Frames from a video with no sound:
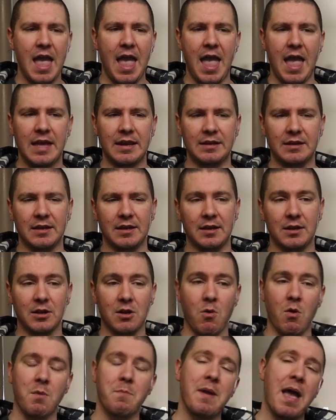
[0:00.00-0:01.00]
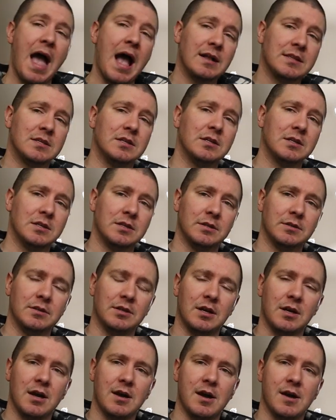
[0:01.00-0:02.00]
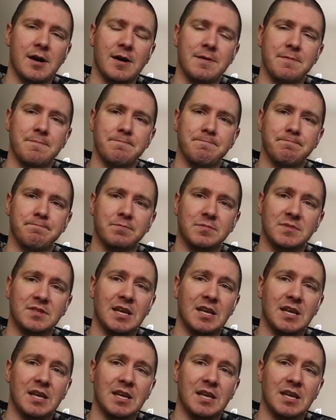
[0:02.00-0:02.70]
And going back to um,